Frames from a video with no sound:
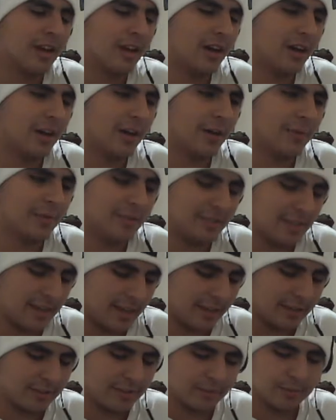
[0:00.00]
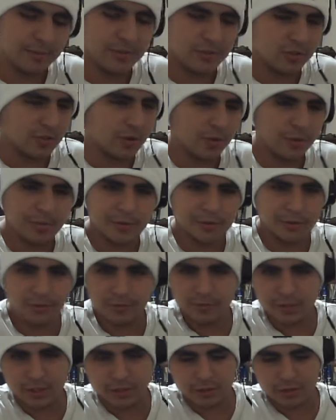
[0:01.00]
Um, he's had some bizarre
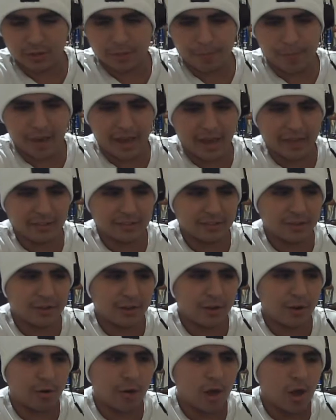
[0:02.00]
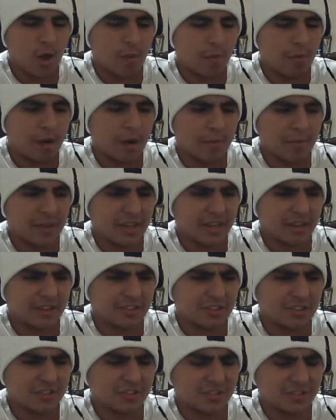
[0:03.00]
music videos in the past, you know, but I
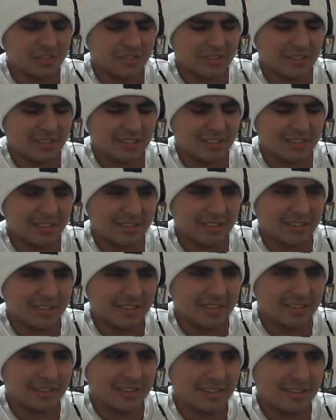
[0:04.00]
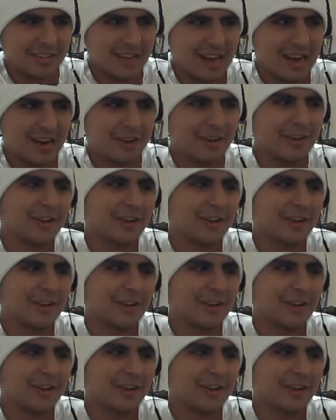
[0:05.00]
mean, just I don't